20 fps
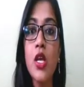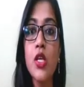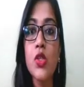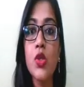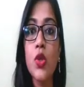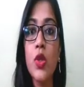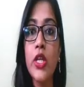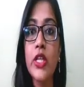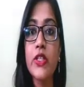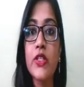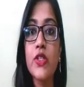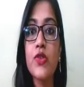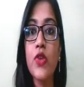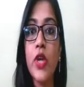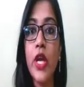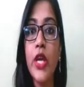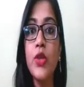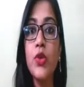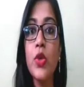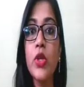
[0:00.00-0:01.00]
So let's
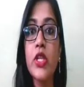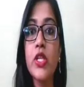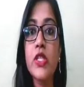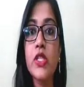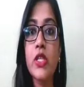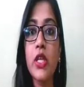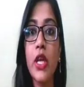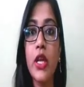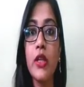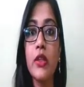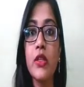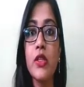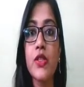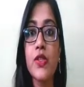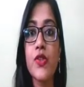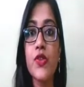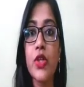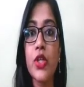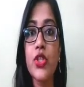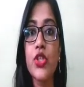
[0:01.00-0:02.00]
try to understand the
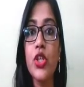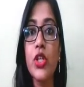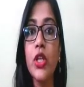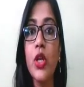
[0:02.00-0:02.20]
structure.